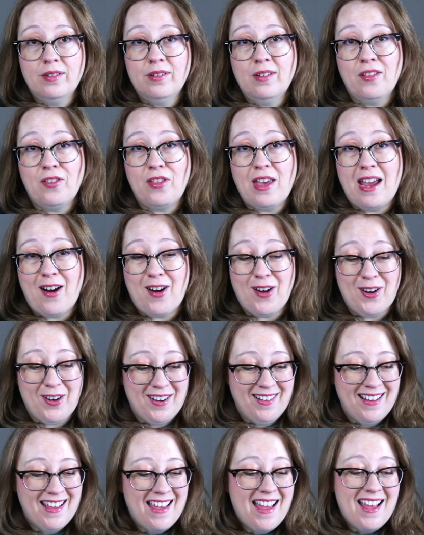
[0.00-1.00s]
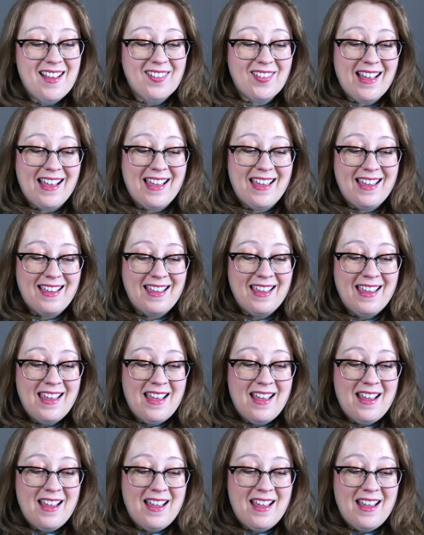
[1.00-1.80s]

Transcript: there. Like,